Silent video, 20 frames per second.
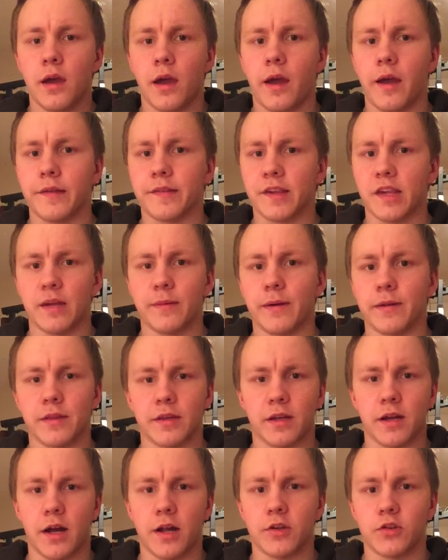asking about
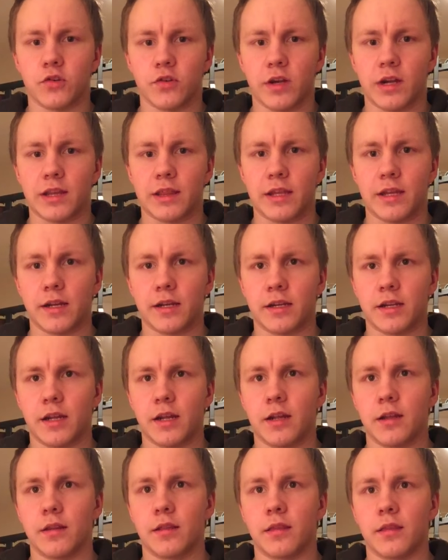the contract they
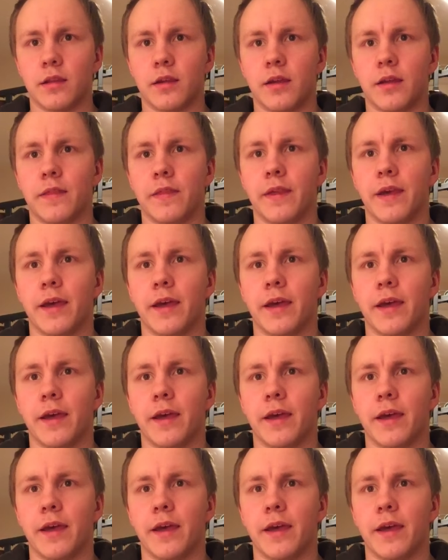and